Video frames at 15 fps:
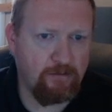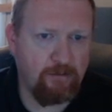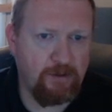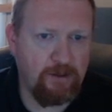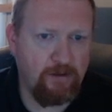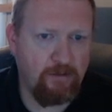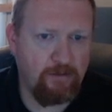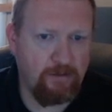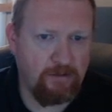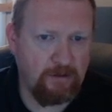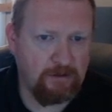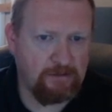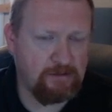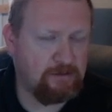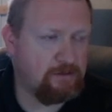we know that
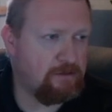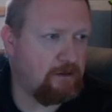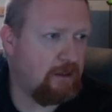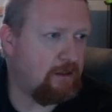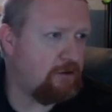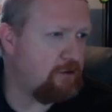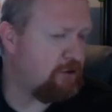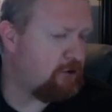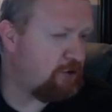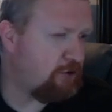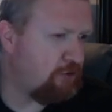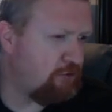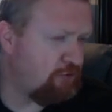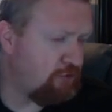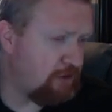this is a
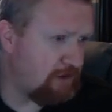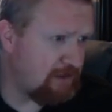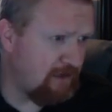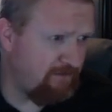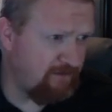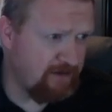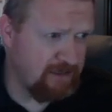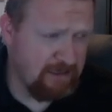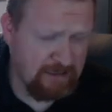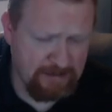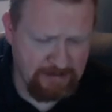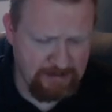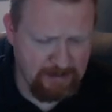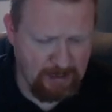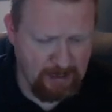two, seven,
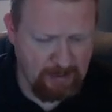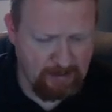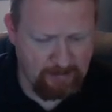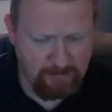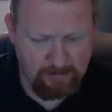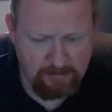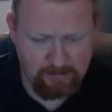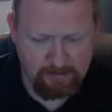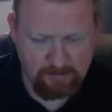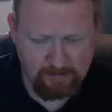and nine,